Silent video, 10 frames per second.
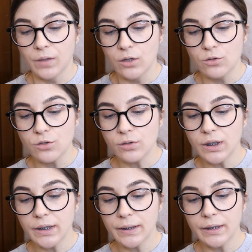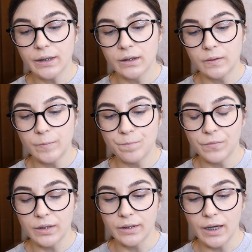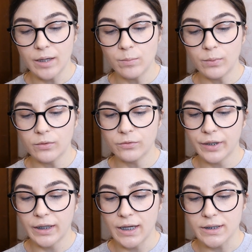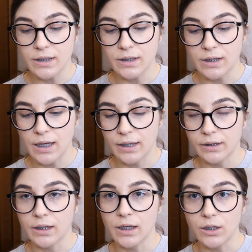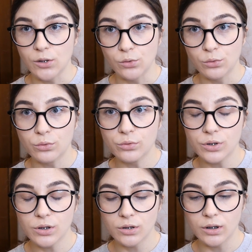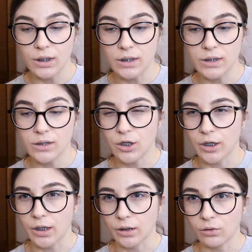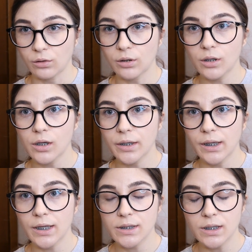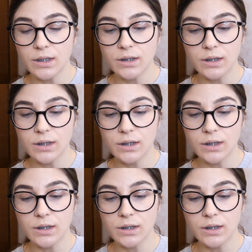usually the type of elastic that they use is triangular elastics.